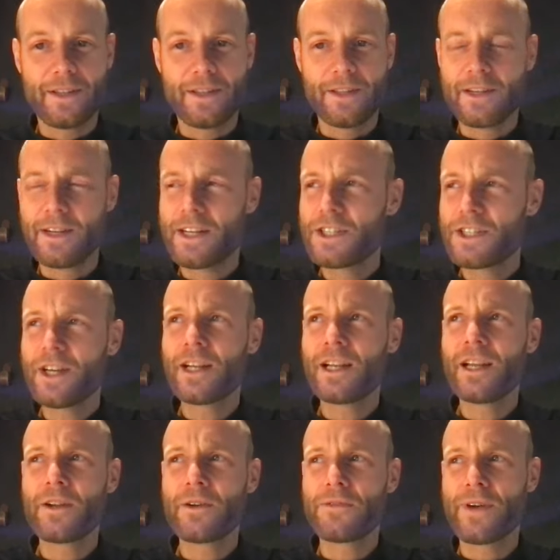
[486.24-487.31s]
There's not a
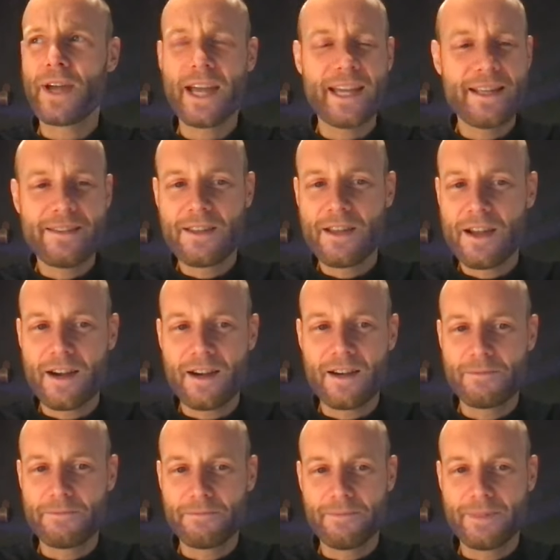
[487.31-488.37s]
lot of hate
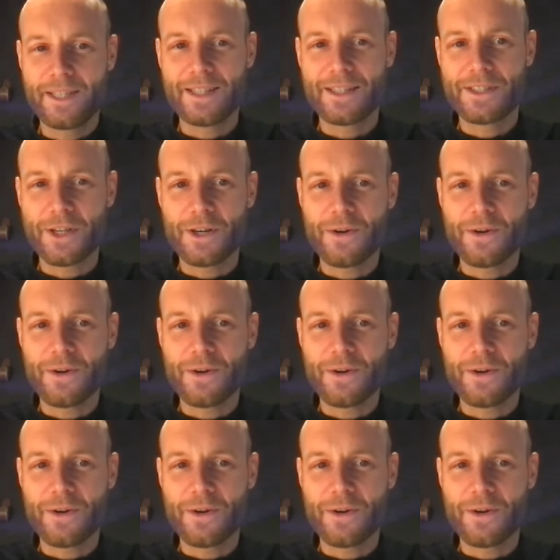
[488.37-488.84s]
there, so